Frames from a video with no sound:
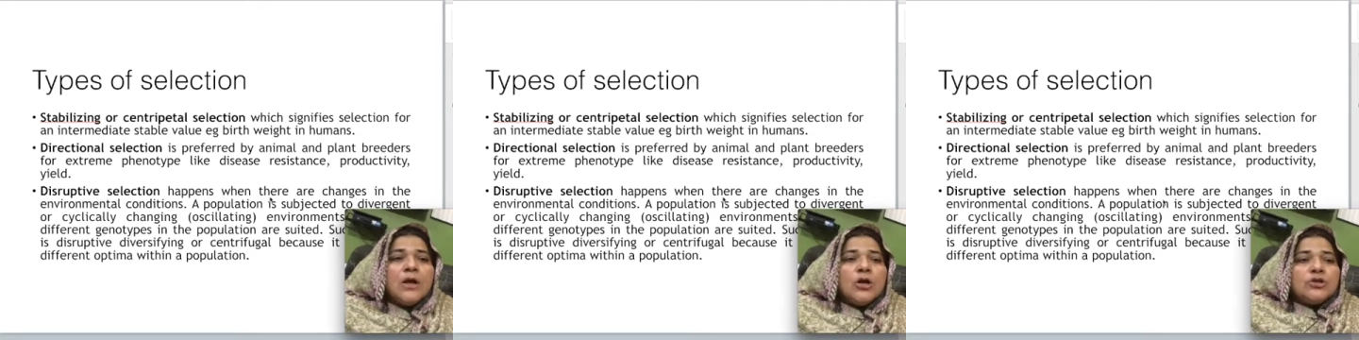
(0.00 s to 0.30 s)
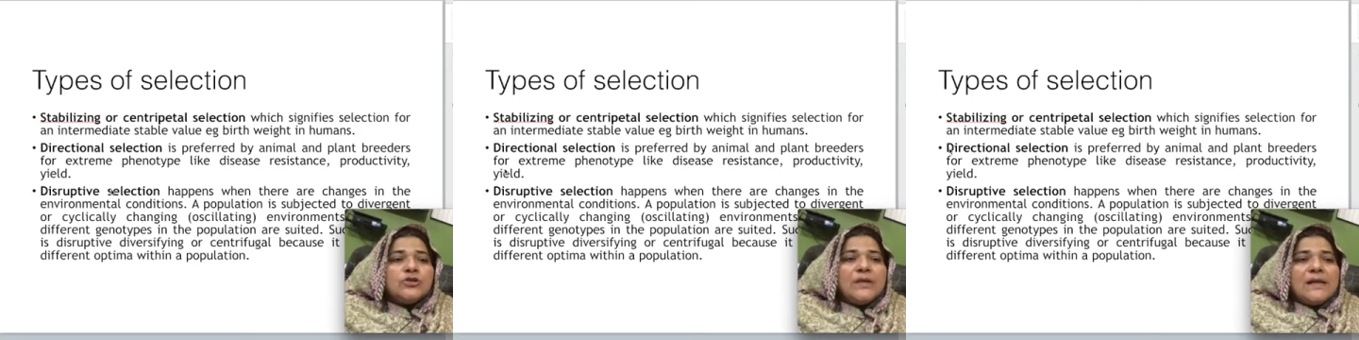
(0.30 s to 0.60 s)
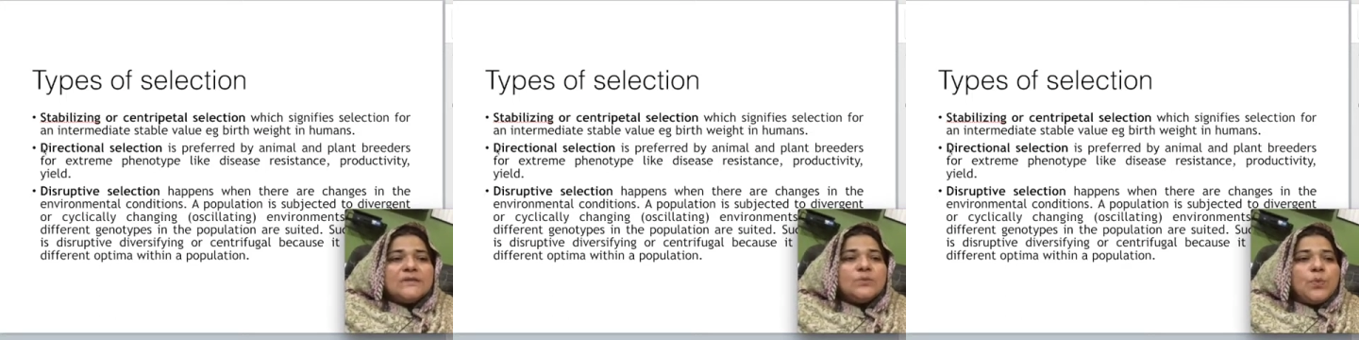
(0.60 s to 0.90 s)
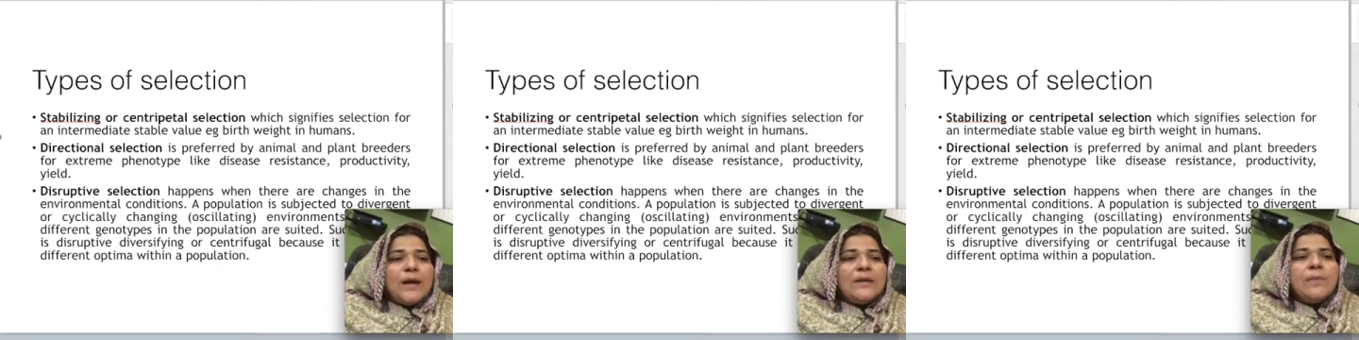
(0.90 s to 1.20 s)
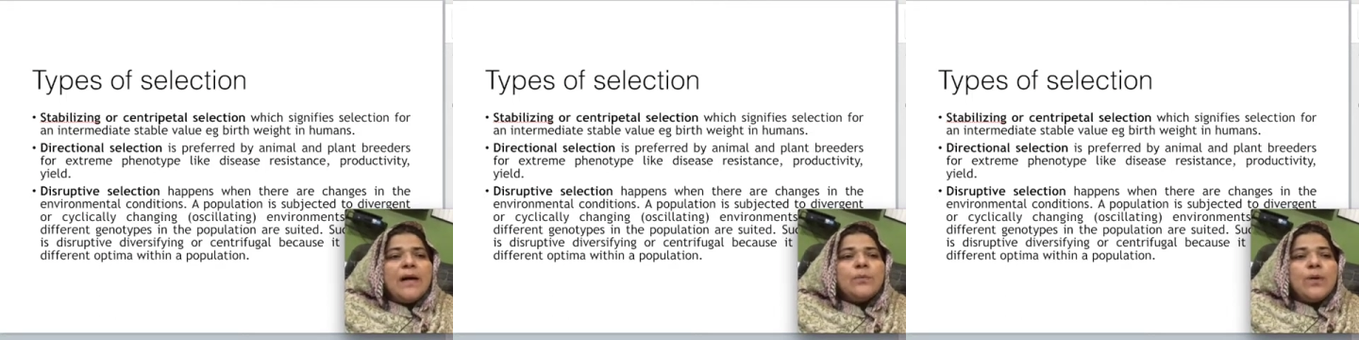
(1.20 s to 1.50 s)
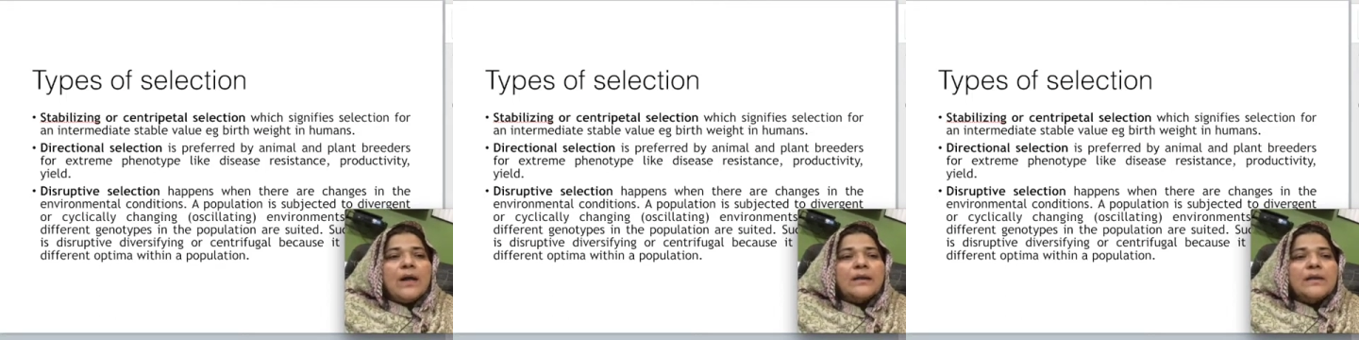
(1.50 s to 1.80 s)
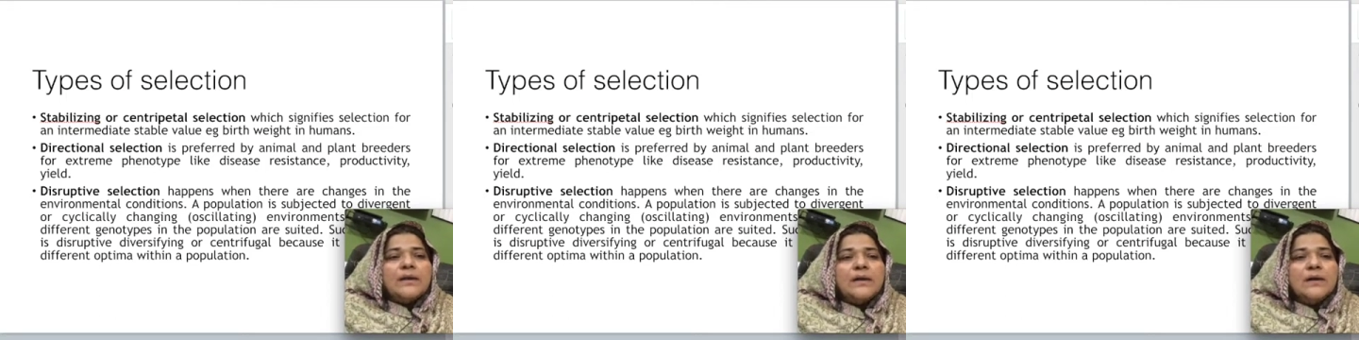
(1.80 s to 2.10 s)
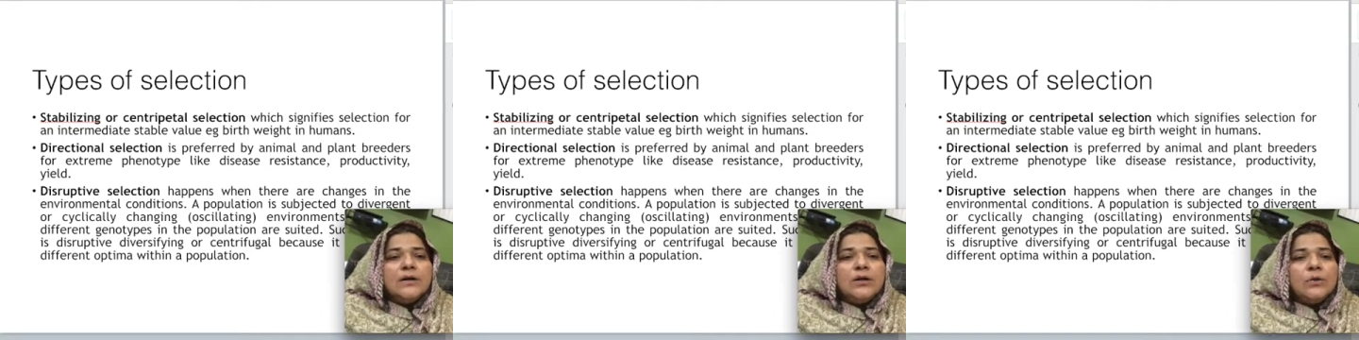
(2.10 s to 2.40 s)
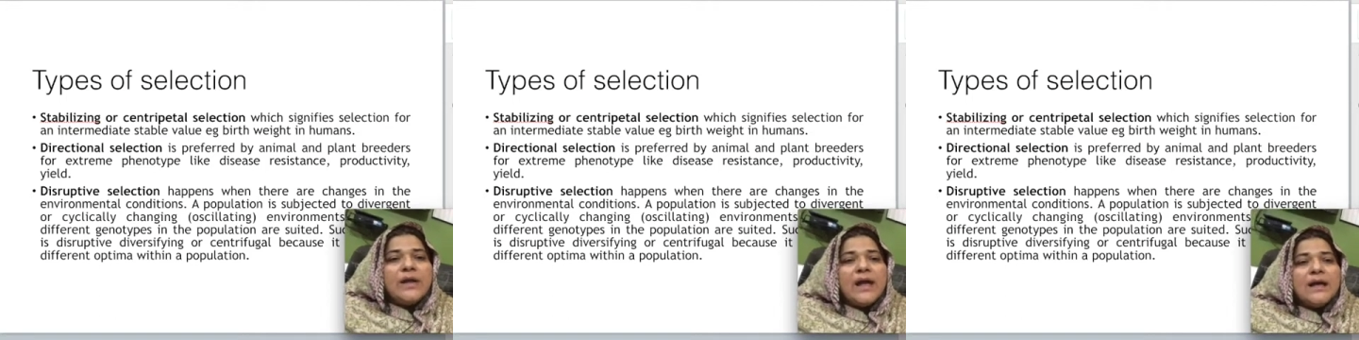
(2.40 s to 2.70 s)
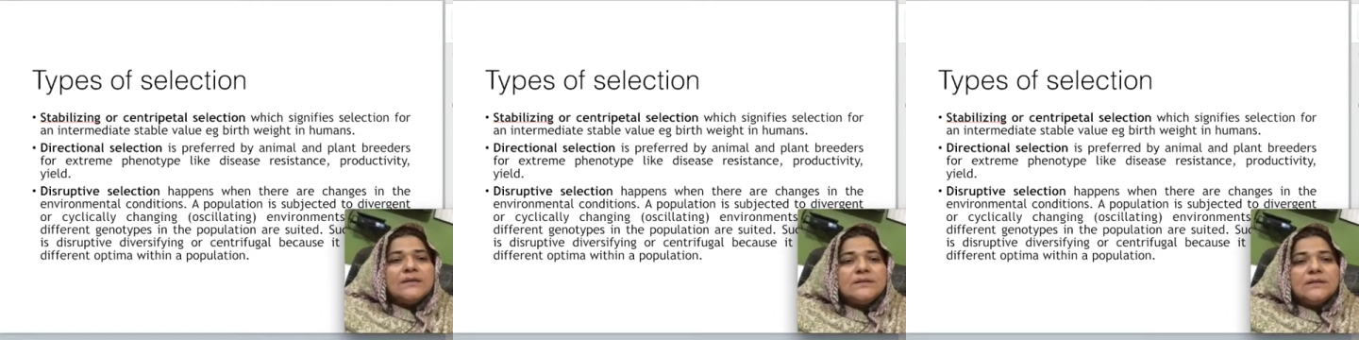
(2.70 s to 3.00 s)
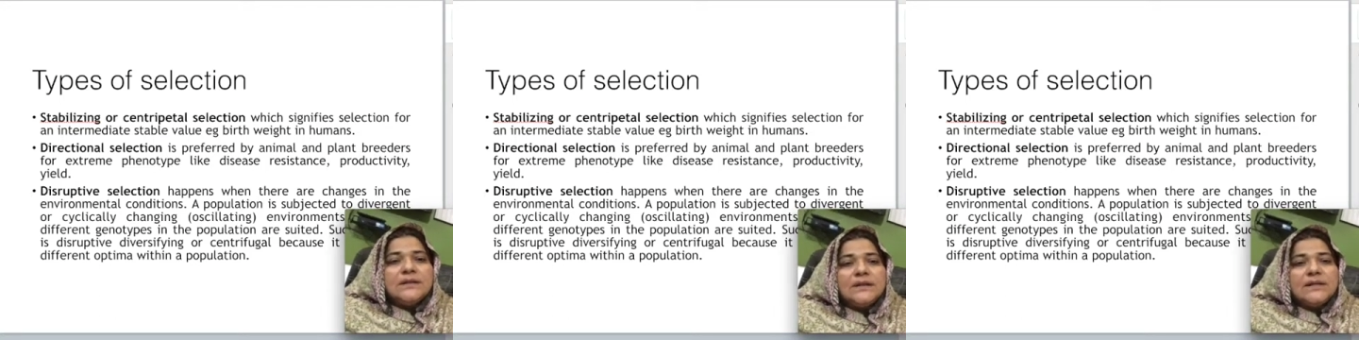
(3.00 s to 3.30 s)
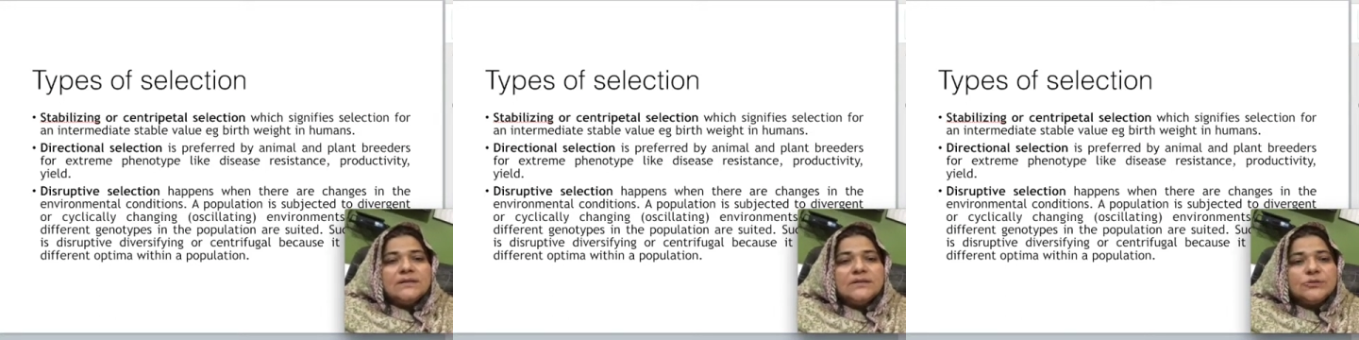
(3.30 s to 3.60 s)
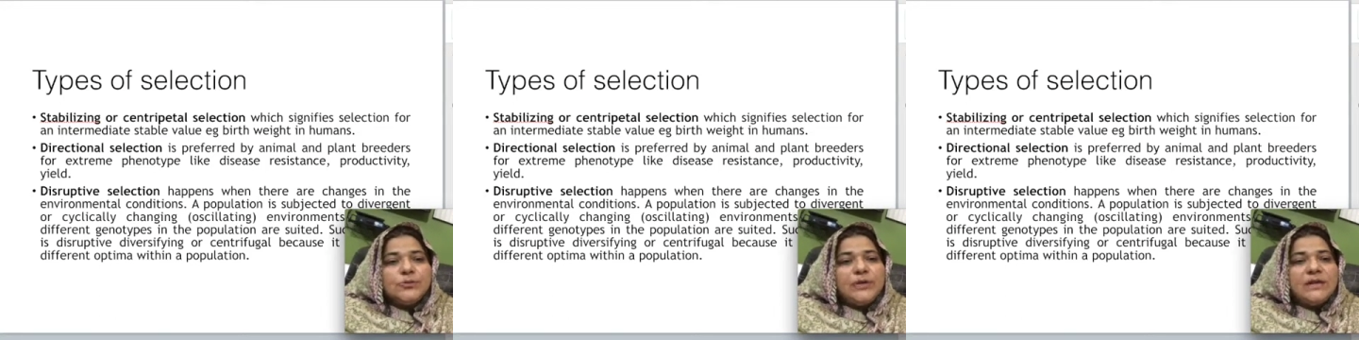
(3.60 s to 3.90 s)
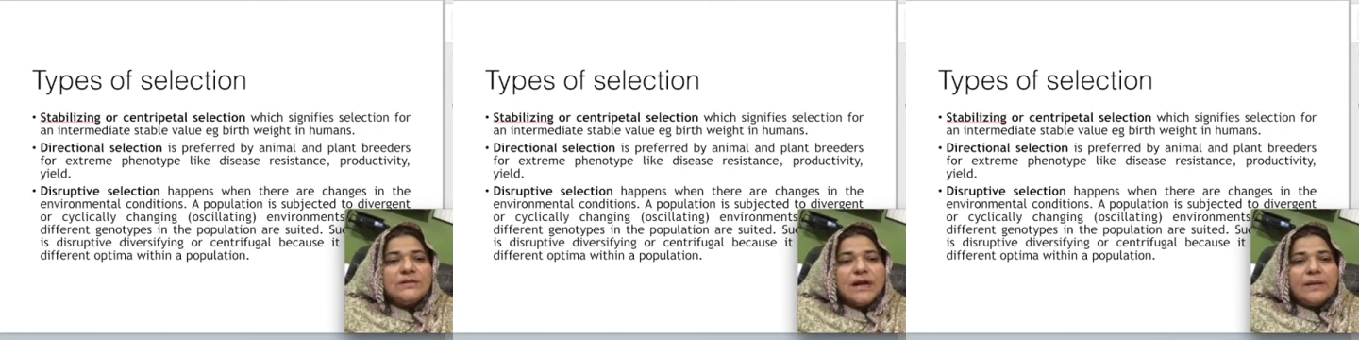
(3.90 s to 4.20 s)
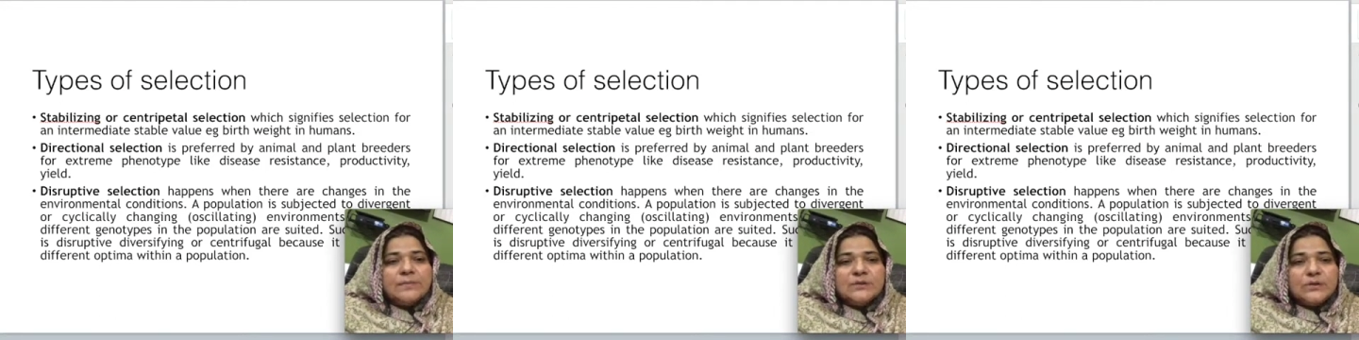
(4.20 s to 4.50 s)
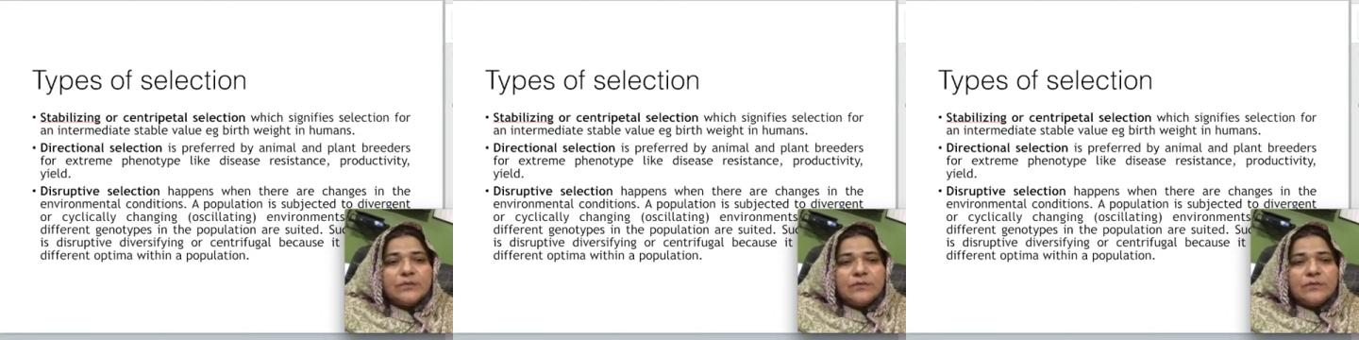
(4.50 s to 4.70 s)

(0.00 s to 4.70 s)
So let's one by one look at these three types of